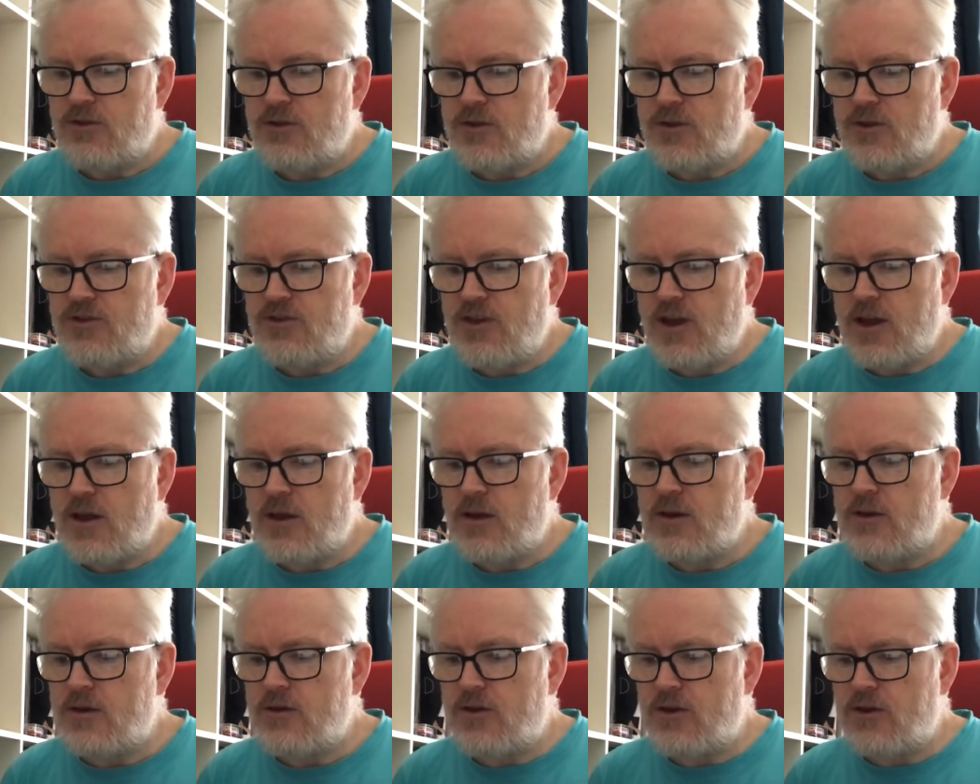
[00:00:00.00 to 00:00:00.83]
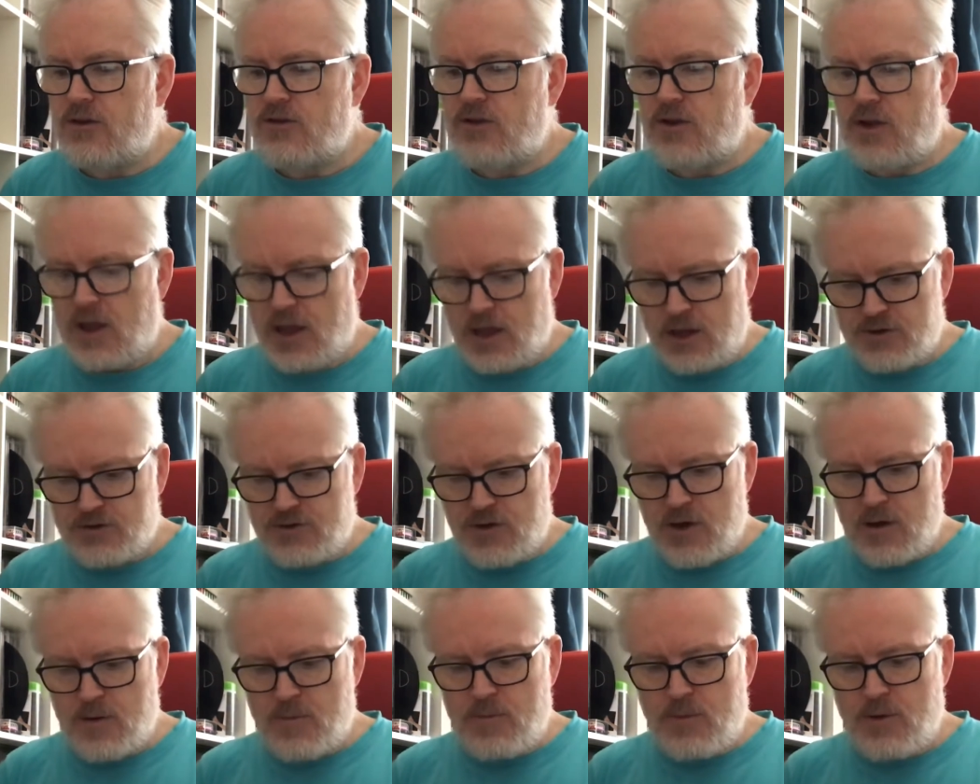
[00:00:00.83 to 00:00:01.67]
So the second
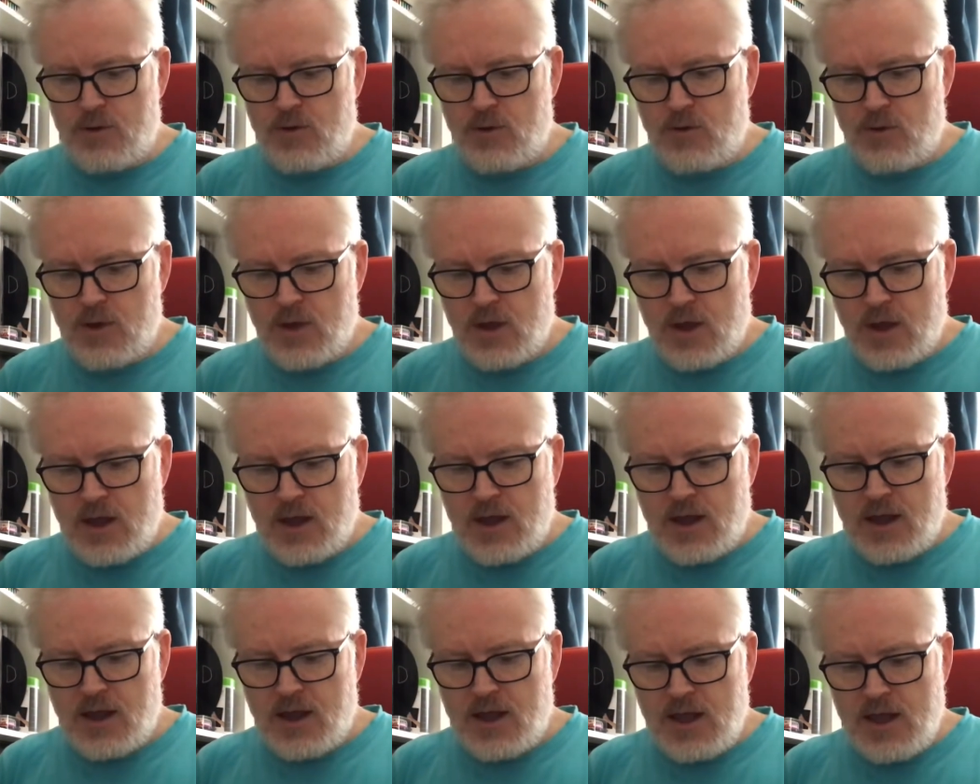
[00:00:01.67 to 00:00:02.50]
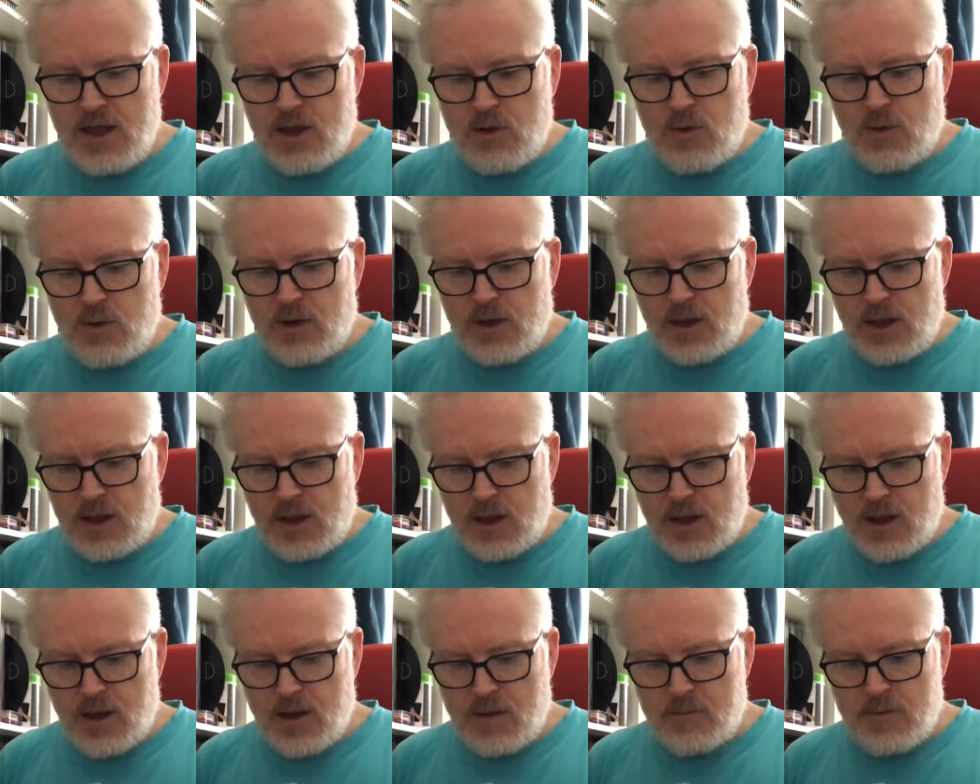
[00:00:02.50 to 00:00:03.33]
example,
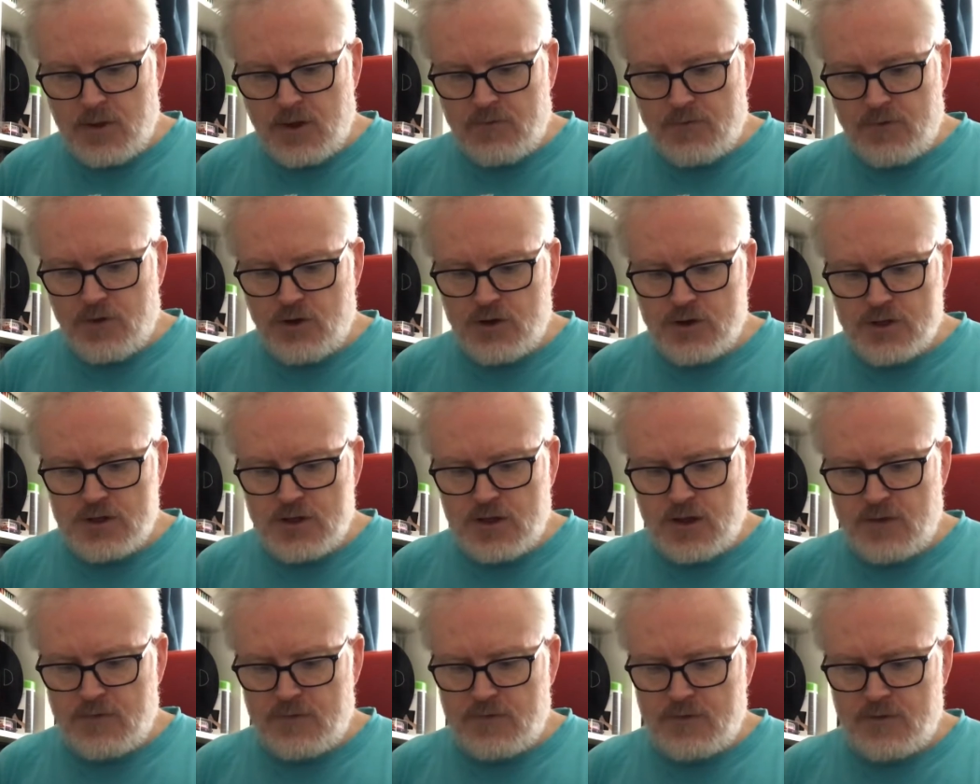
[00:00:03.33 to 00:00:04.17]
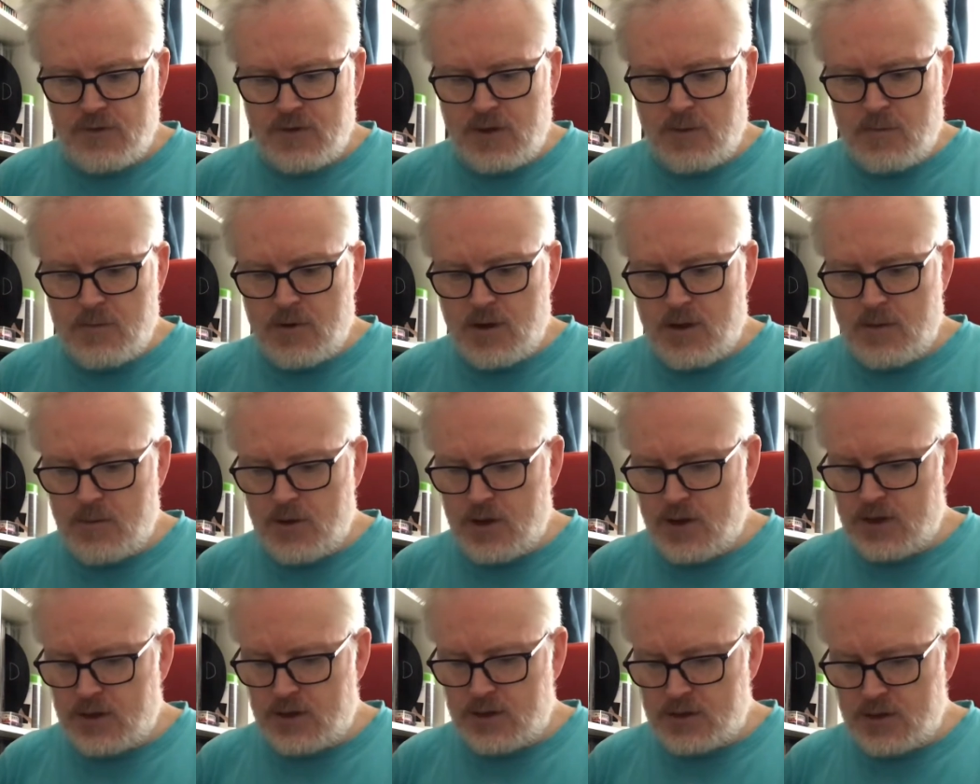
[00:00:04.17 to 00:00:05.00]
equally evocative in my
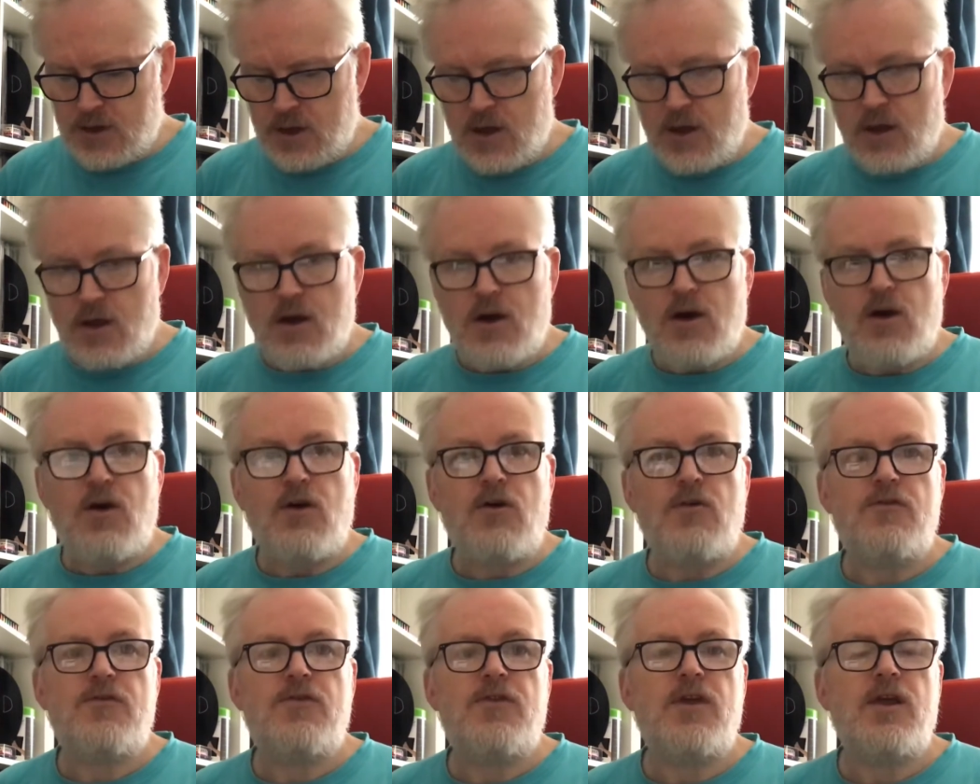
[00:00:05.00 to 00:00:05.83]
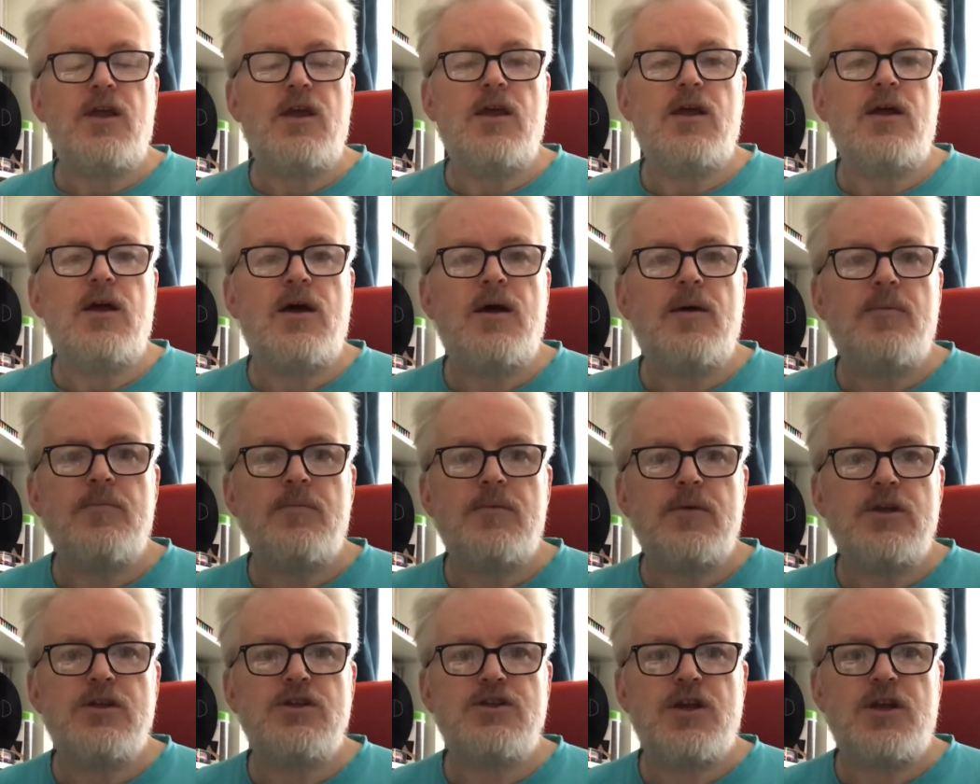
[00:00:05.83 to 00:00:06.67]
mind, of the
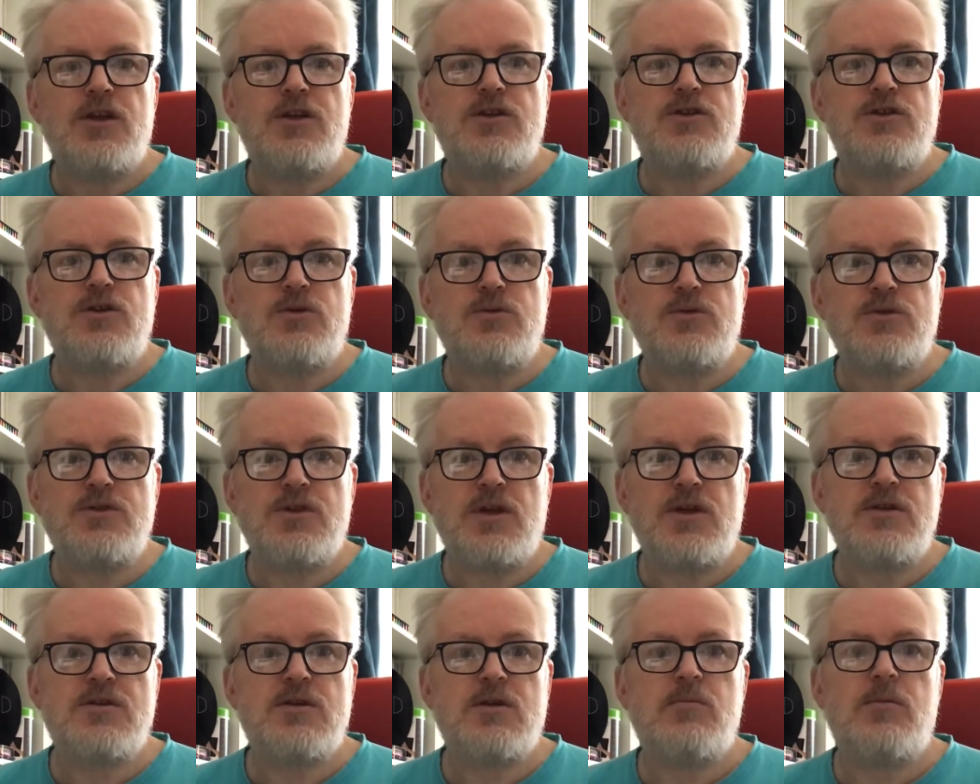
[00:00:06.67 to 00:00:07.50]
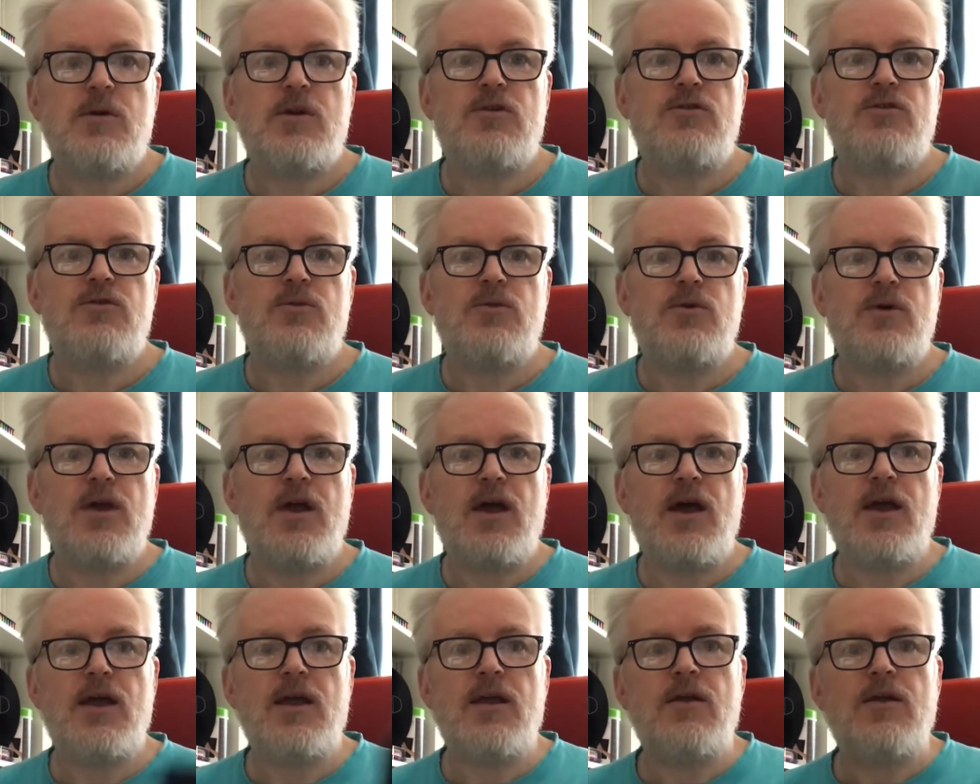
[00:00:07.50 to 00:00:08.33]
gentle, sentimental
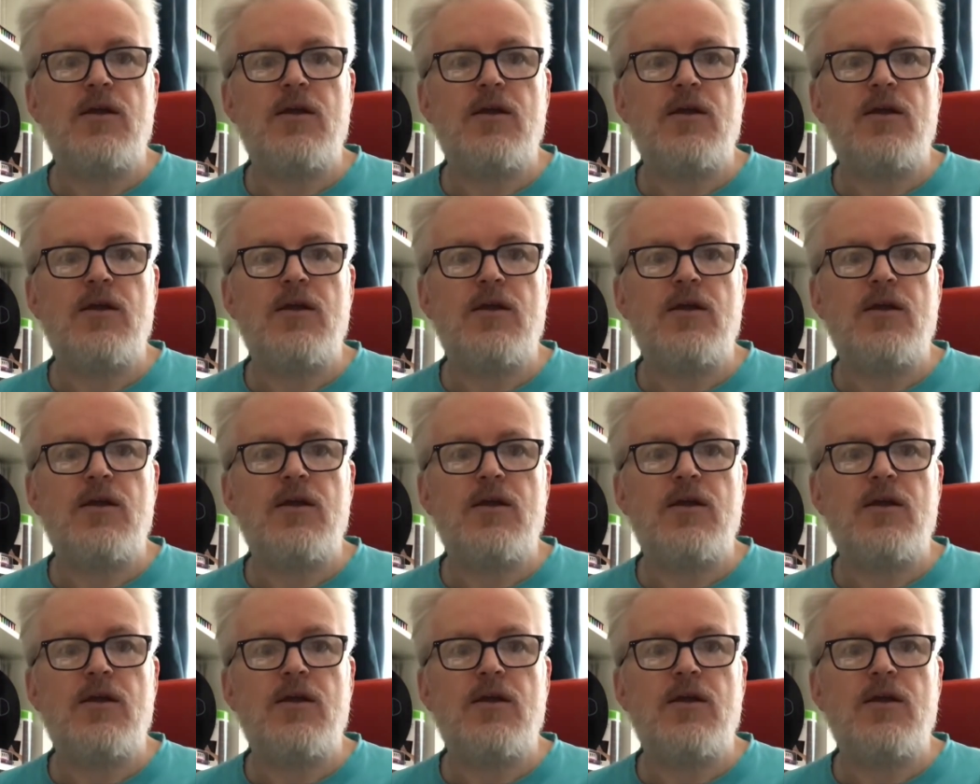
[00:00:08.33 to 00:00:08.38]
Kate,